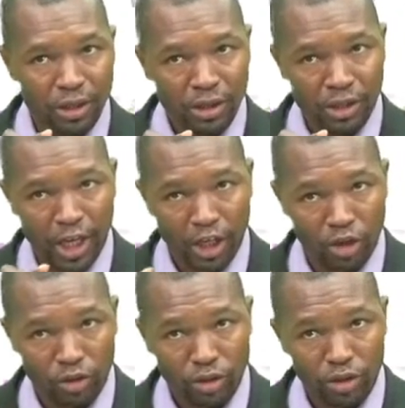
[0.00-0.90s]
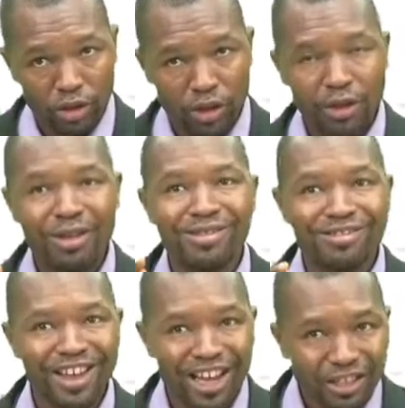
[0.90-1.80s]
Take note
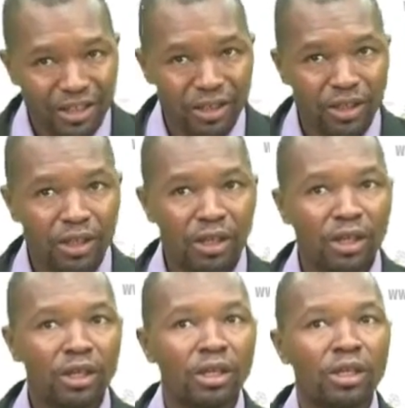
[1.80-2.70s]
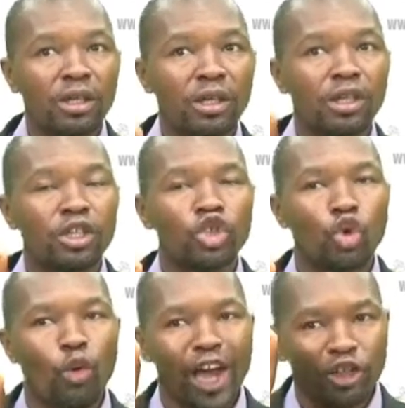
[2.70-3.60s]
that you
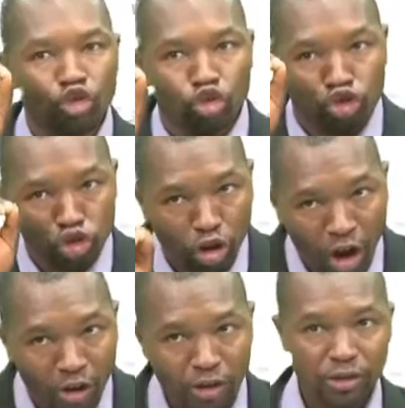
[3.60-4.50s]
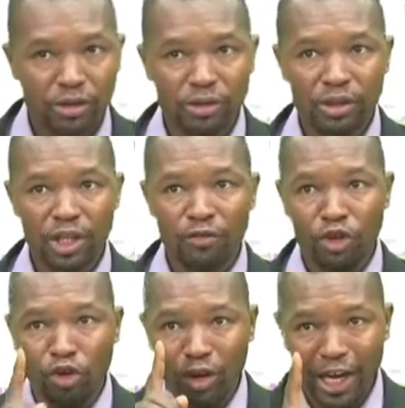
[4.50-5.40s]
were to draw. If you
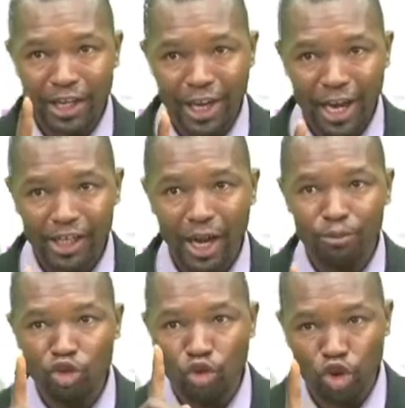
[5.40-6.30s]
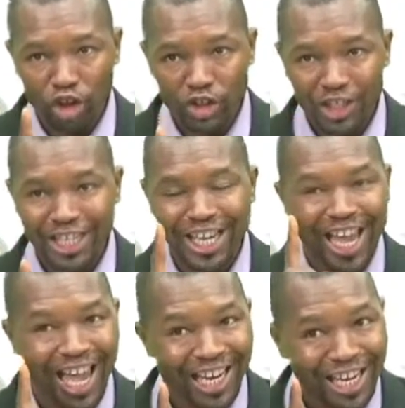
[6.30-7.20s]
look at the diagram, you will not see
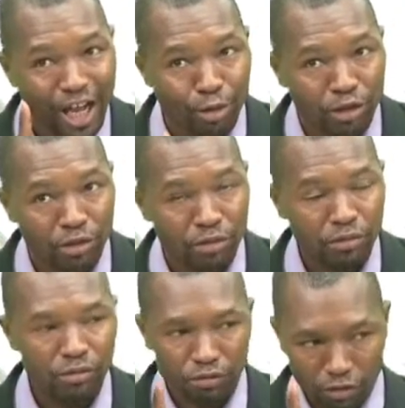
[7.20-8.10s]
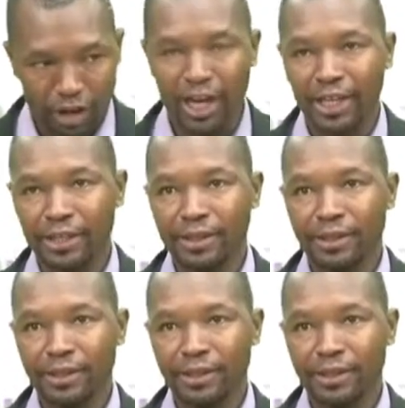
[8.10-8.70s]
any label there.